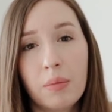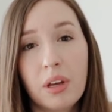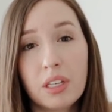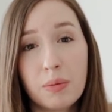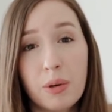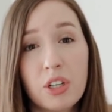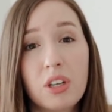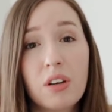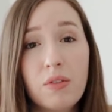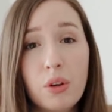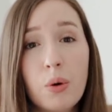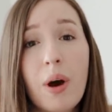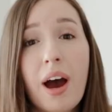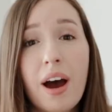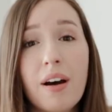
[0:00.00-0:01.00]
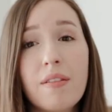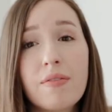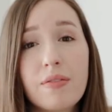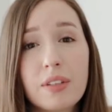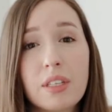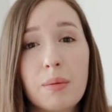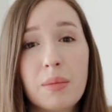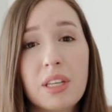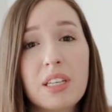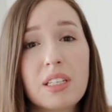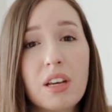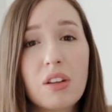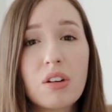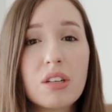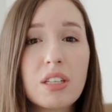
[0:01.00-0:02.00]
especially if you have some of these
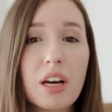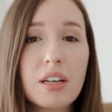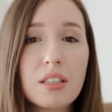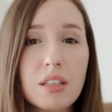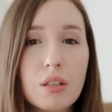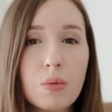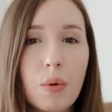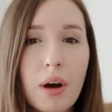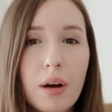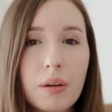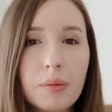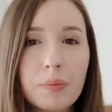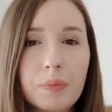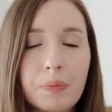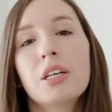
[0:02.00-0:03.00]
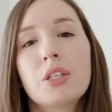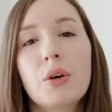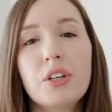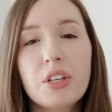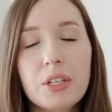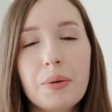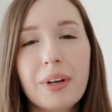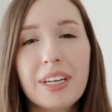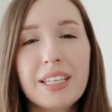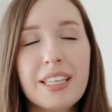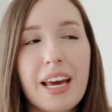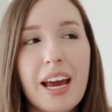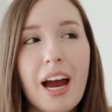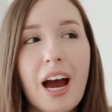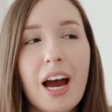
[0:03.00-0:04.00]
other signs as well. So I just want to
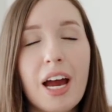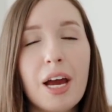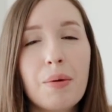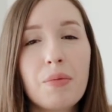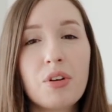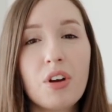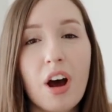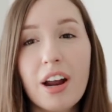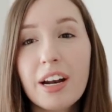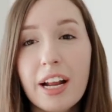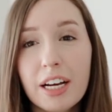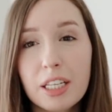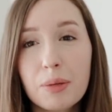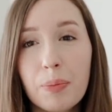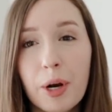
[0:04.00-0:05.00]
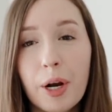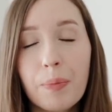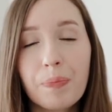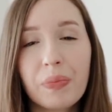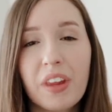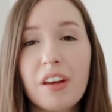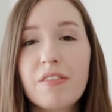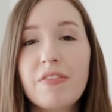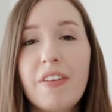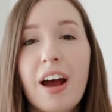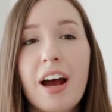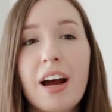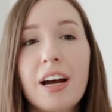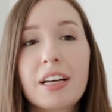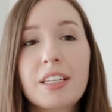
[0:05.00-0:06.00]
say I am not an expert. In
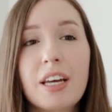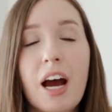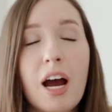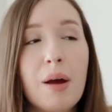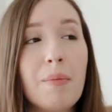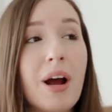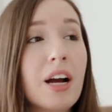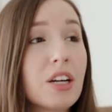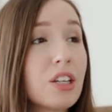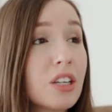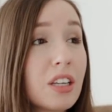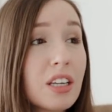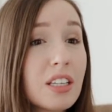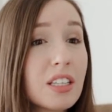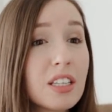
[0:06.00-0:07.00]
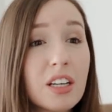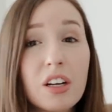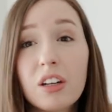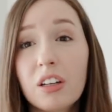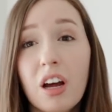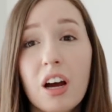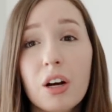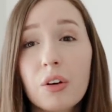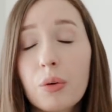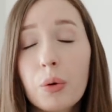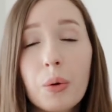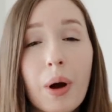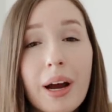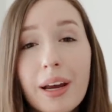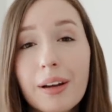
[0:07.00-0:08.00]
fact, I'm actually still not
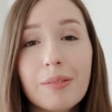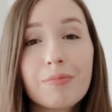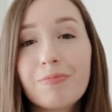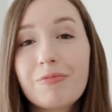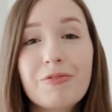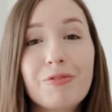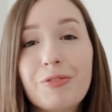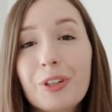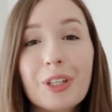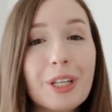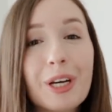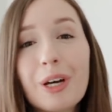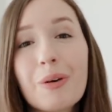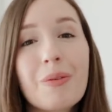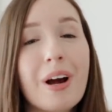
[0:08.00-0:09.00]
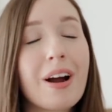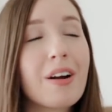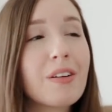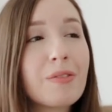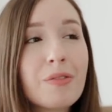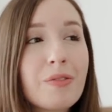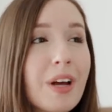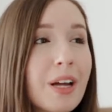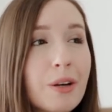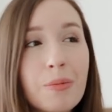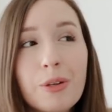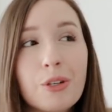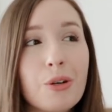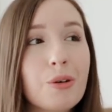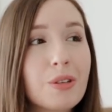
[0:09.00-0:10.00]
quite fully aware of
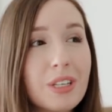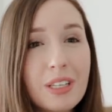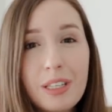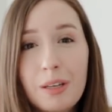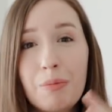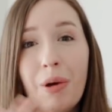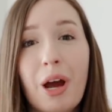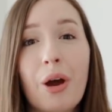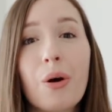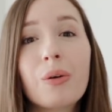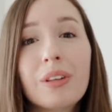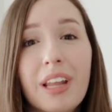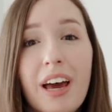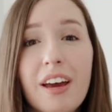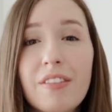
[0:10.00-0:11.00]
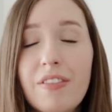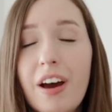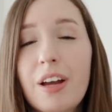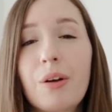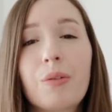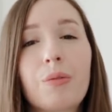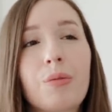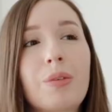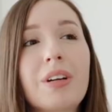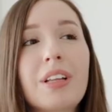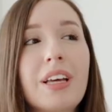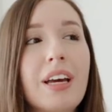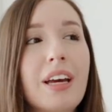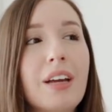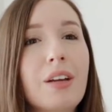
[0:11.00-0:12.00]
endometriosis in my own life. I don't
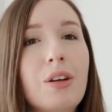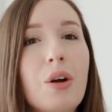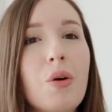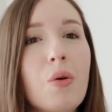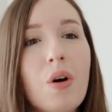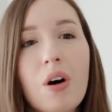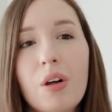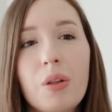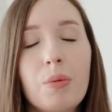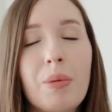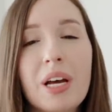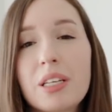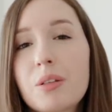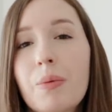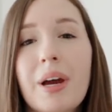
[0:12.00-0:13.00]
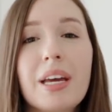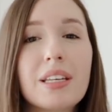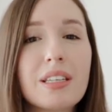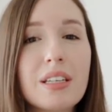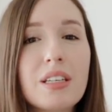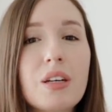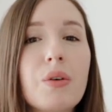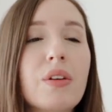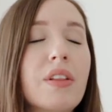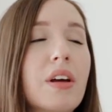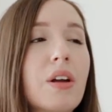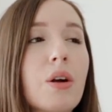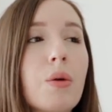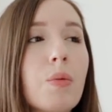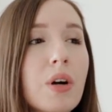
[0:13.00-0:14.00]
really know all the best ways to deal with
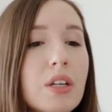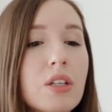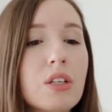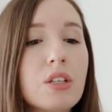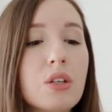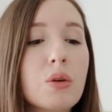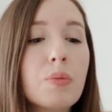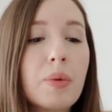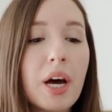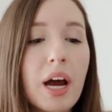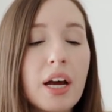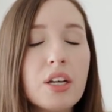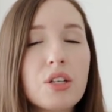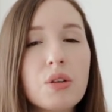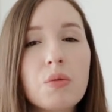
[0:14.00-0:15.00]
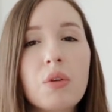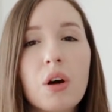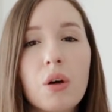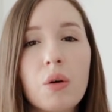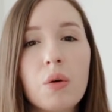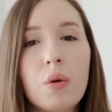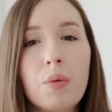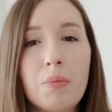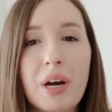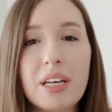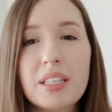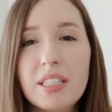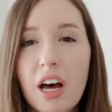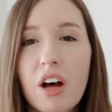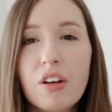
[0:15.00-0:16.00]
it or what to do, but I do know
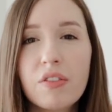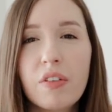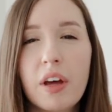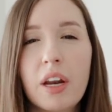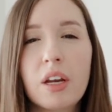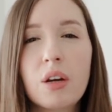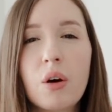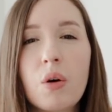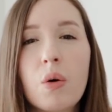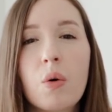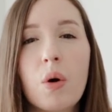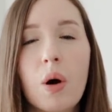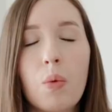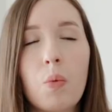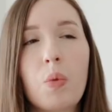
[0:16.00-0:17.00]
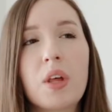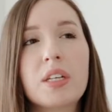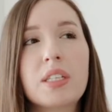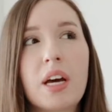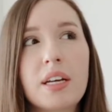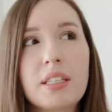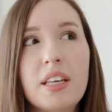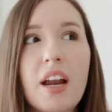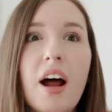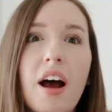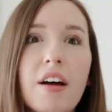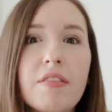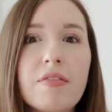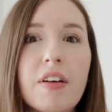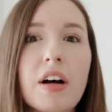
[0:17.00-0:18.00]
myself, and I know the signs that
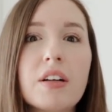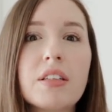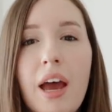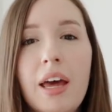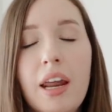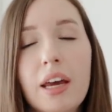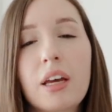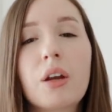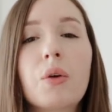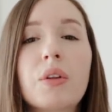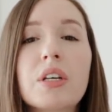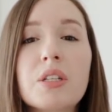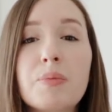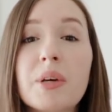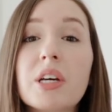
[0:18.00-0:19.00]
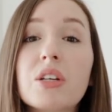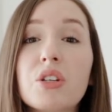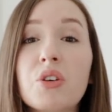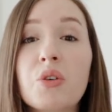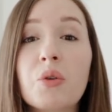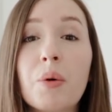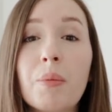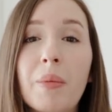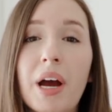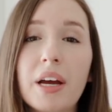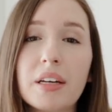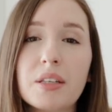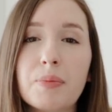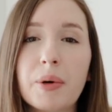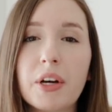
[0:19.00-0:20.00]
I've felt, and I can only speak to my
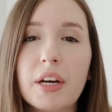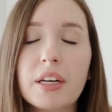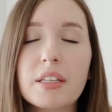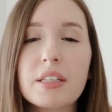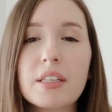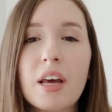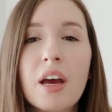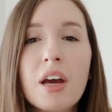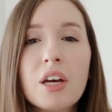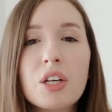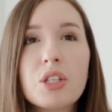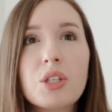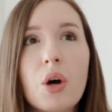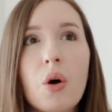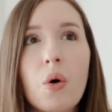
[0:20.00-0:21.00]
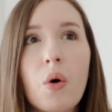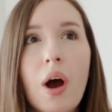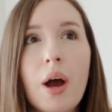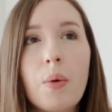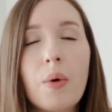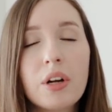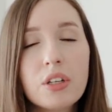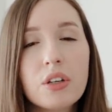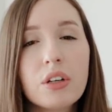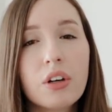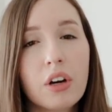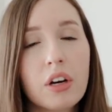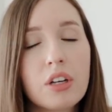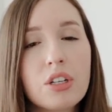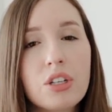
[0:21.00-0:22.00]
experience. So I want to
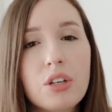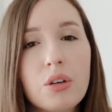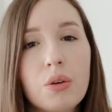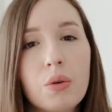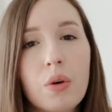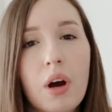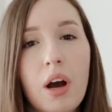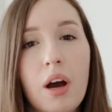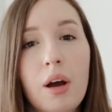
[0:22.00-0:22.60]
encourage you